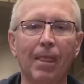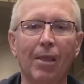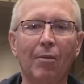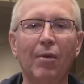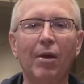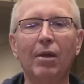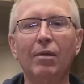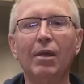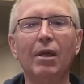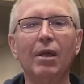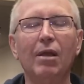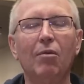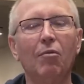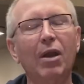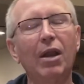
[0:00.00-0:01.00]
Well,
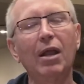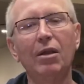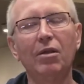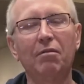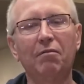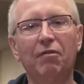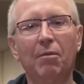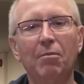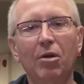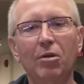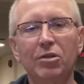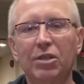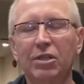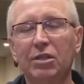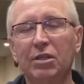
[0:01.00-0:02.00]
what I learned from
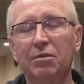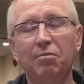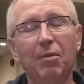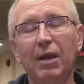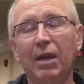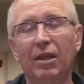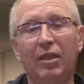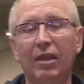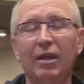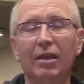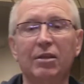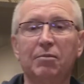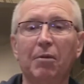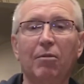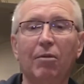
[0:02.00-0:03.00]
Moses is many
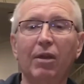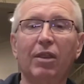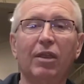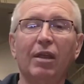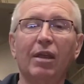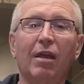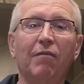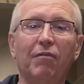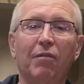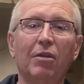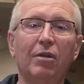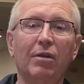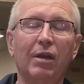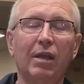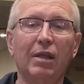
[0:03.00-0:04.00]
things, but one thing I've
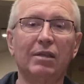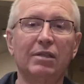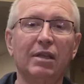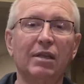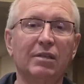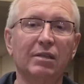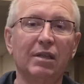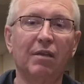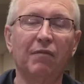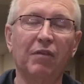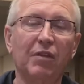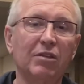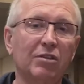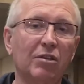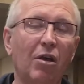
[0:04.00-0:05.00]
learned is this: if
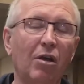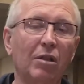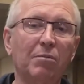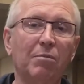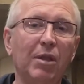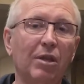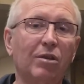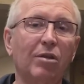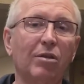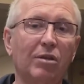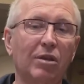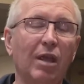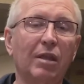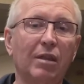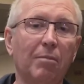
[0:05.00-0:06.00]
he's called me to
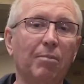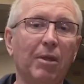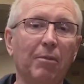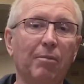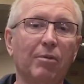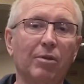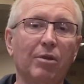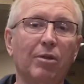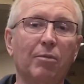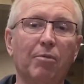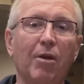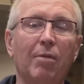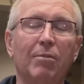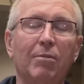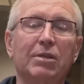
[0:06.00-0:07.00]
take the people to the
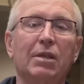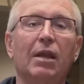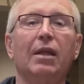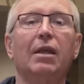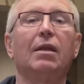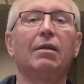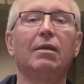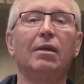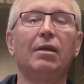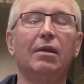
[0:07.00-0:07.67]
promised land,